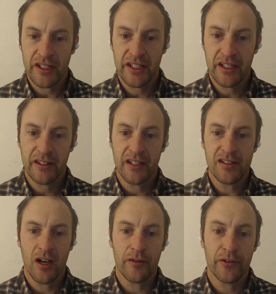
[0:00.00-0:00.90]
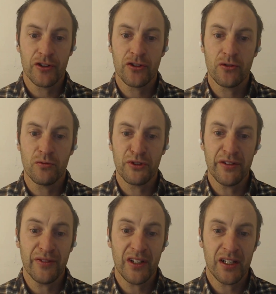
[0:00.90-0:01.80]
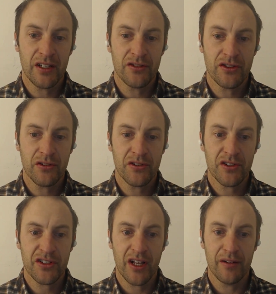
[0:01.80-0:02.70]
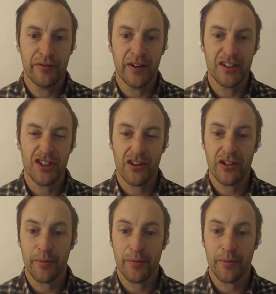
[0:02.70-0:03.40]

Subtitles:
to kick things off, could you briefly introduce yourself and share your